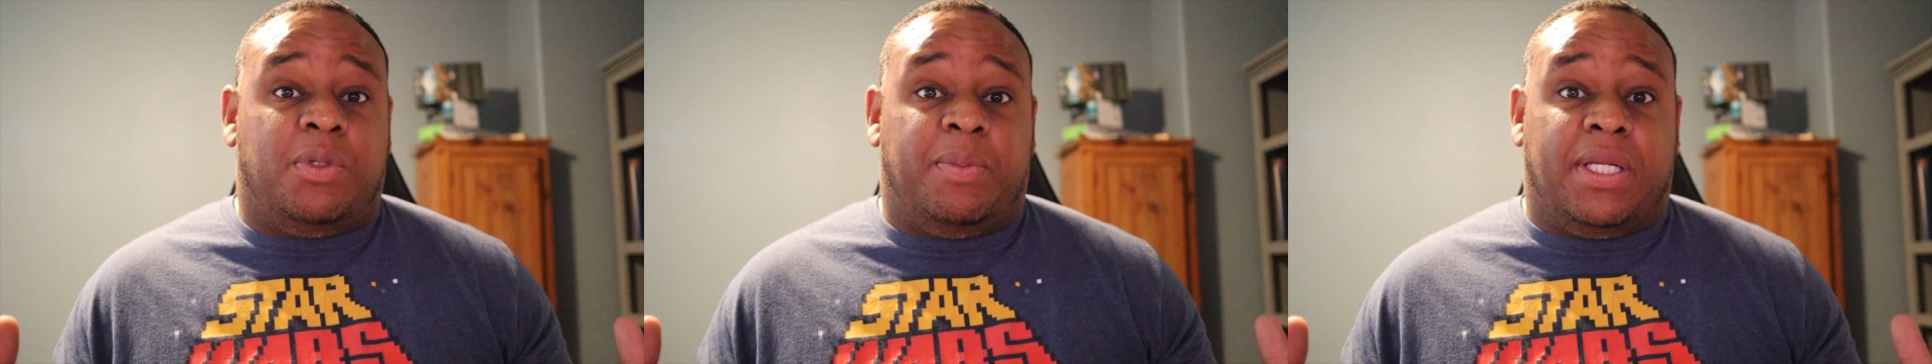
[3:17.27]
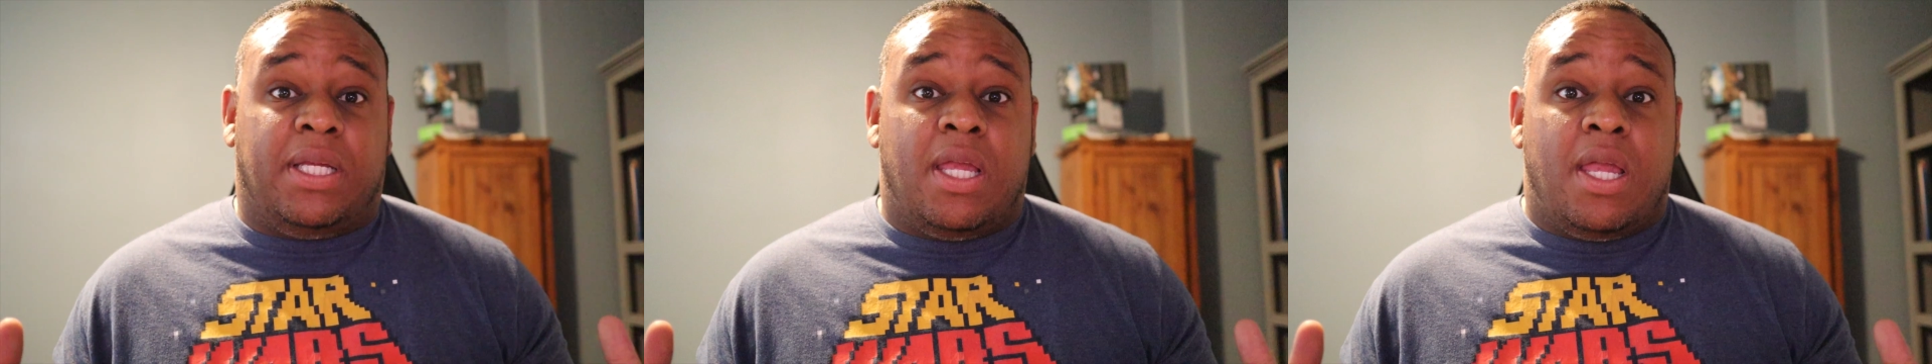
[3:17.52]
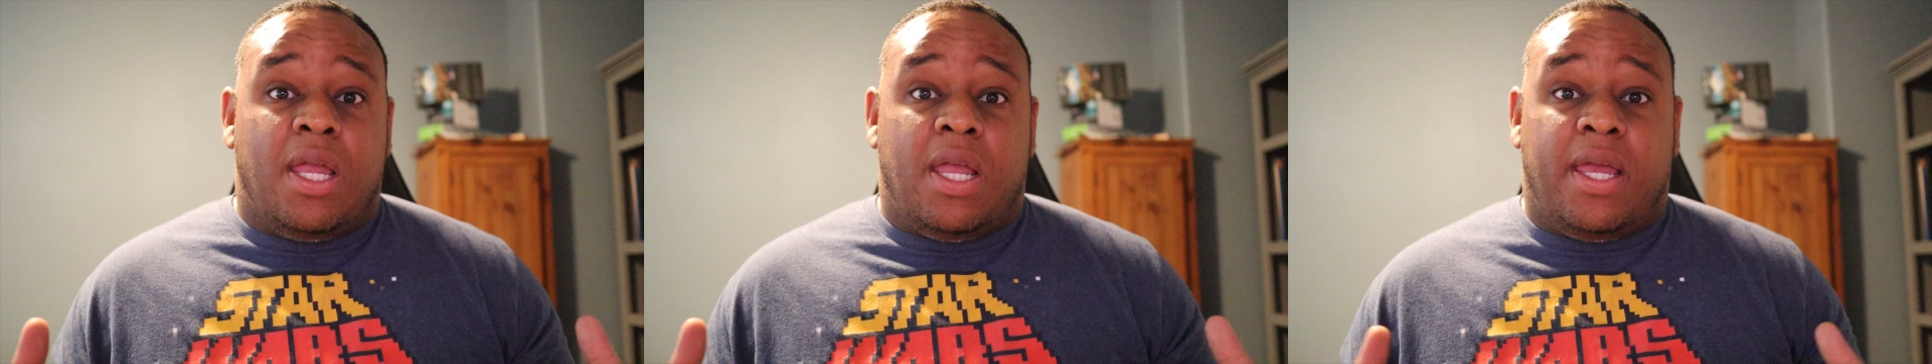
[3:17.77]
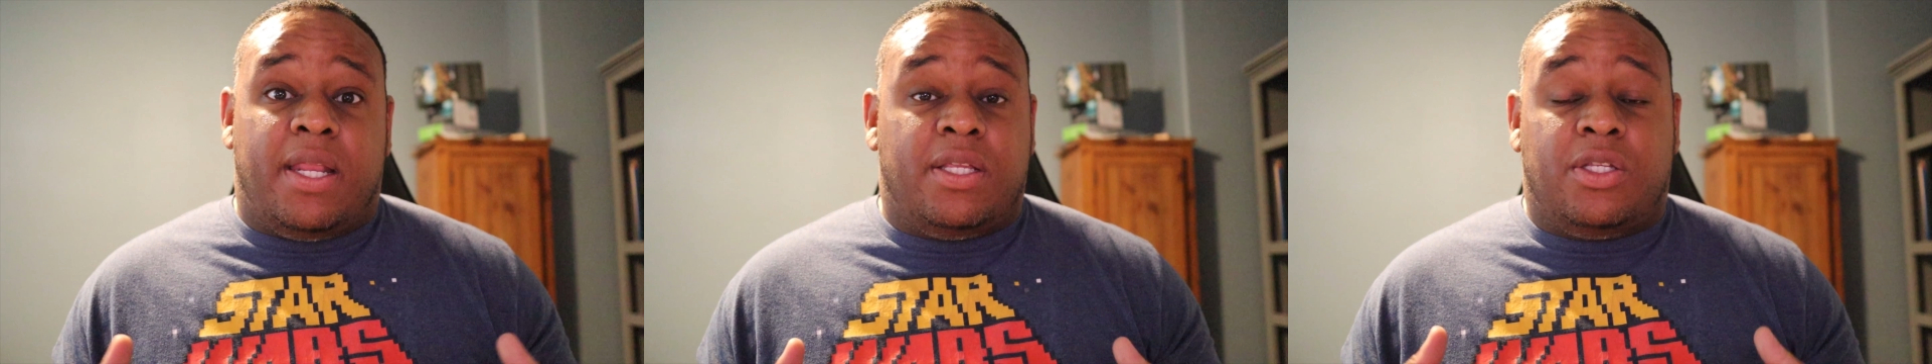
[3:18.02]
to me.
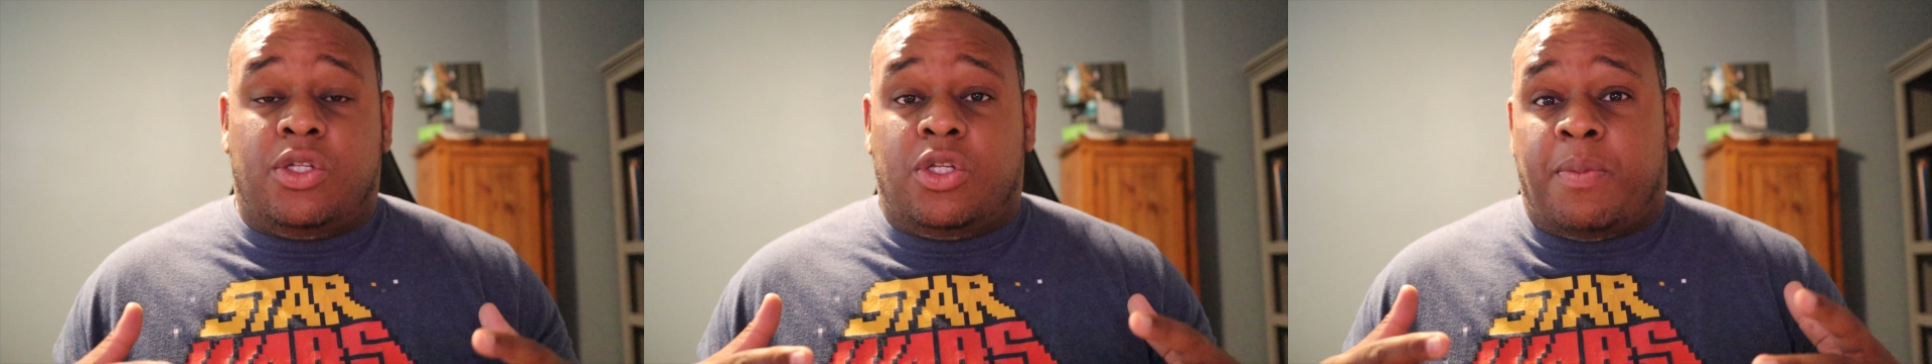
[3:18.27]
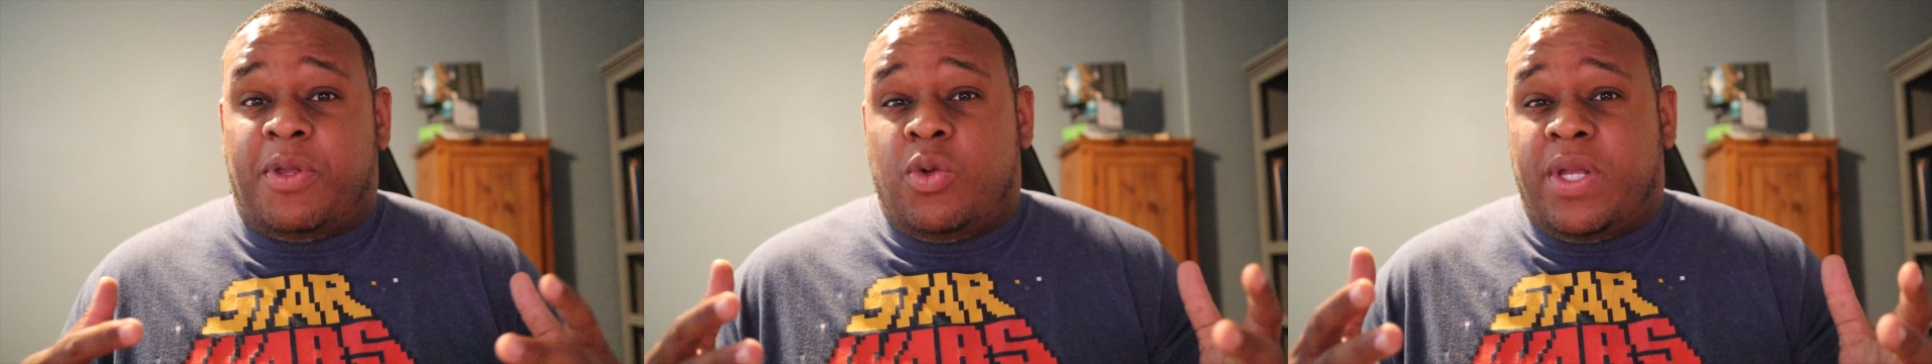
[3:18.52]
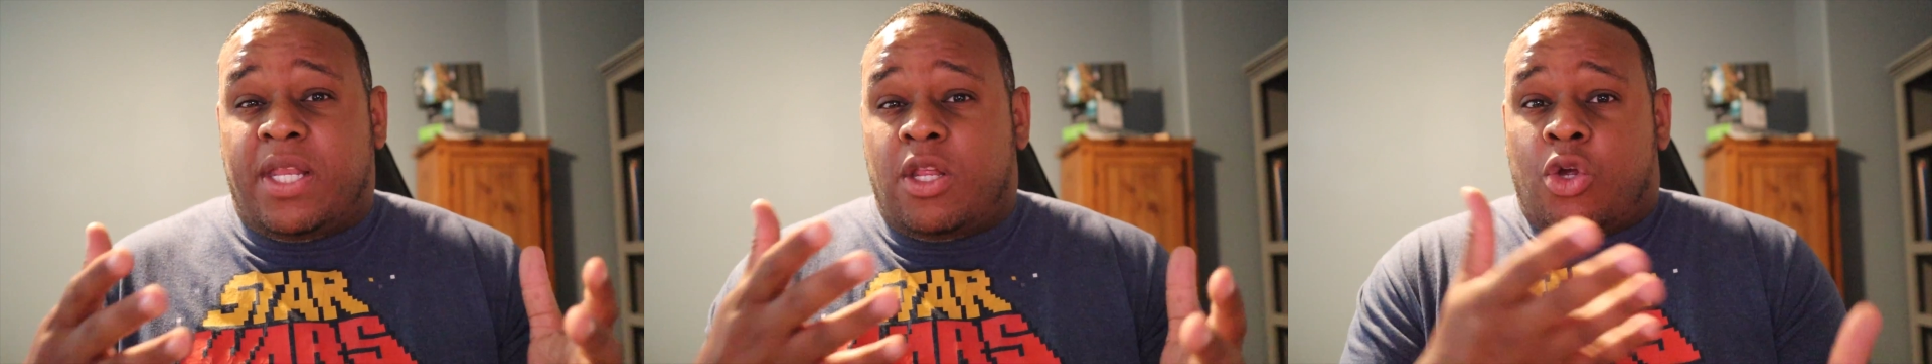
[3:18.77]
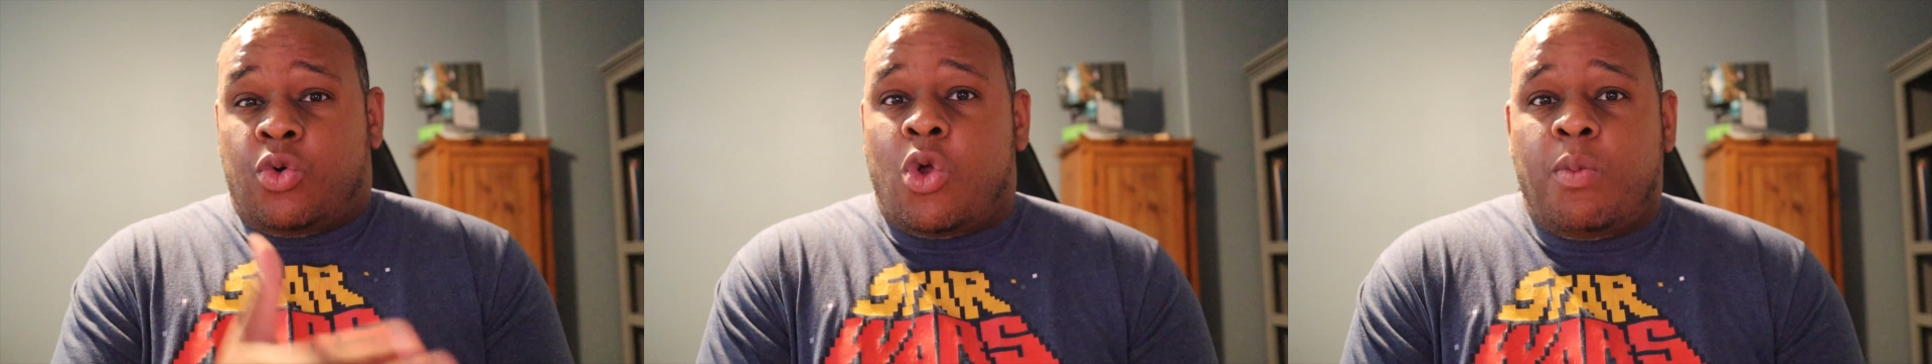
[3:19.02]
It is. I mean, you
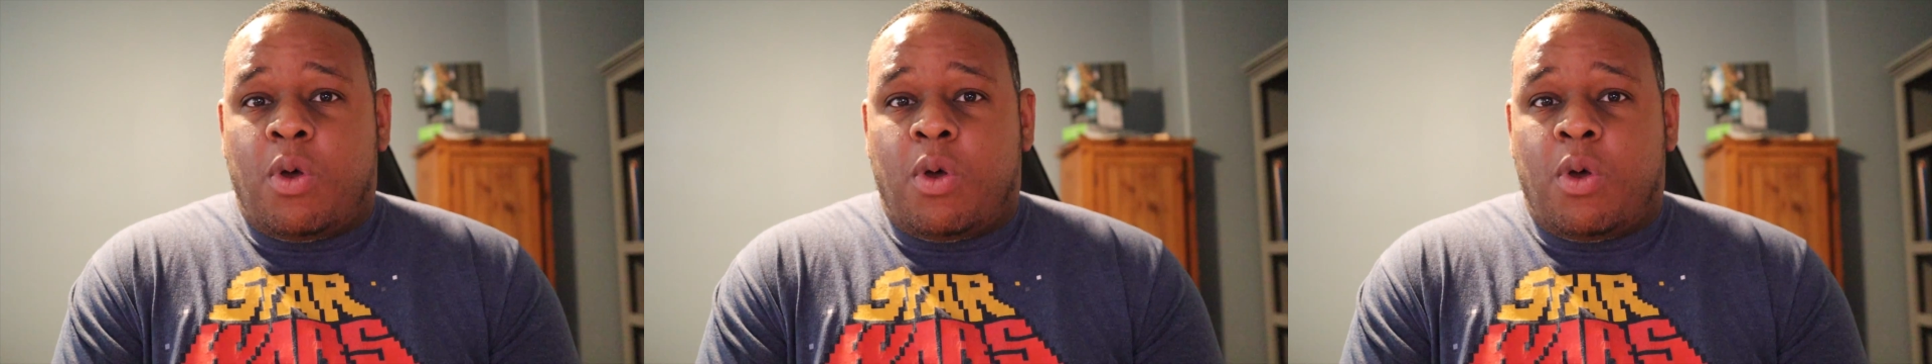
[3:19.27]
get Chrome